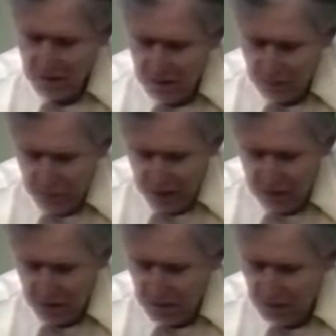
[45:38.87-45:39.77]
The
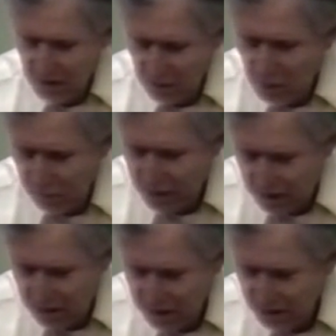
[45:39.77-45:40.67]
question of the
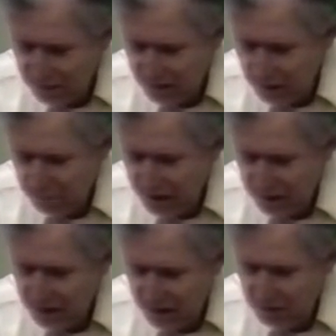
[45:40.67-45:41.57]
human, as that
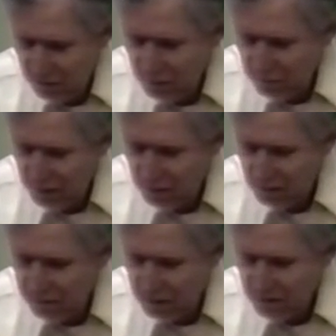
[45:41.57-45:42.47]
being in whom the
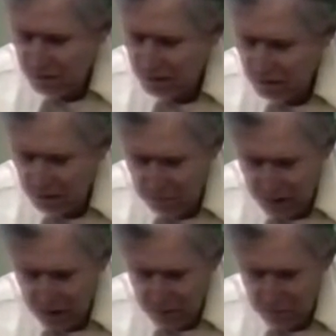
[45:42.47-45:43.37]
universe
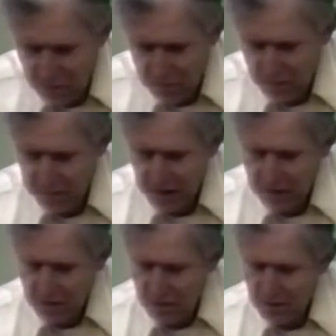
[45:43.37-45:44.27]

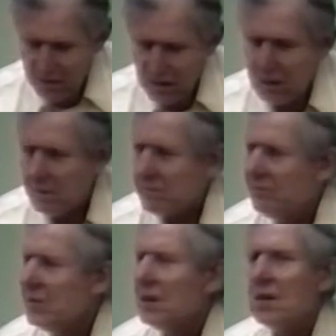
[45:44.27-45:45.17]
reflects on itself,
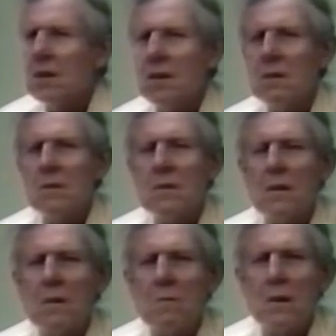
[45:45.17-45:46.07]
is
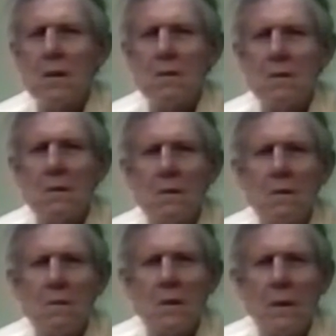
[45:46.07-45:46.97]
a
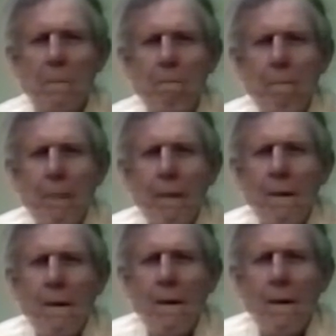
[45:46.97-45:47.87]
rather
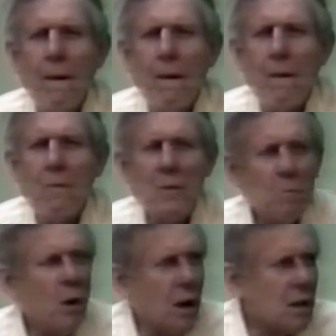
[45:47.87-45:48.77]

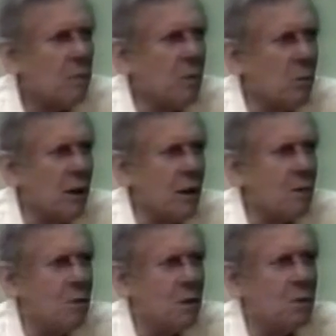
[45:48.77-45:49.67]
remarkable way.
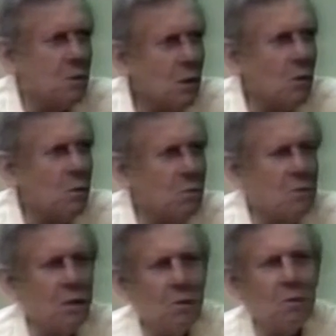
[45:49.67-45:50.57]
And you know
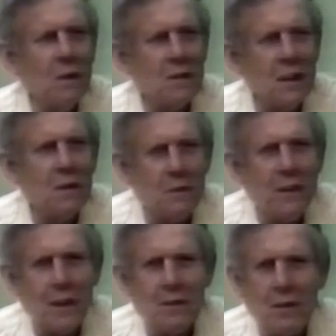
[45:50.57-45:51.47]
who
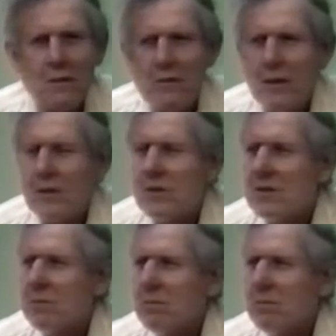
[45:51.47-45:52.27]
identified this first?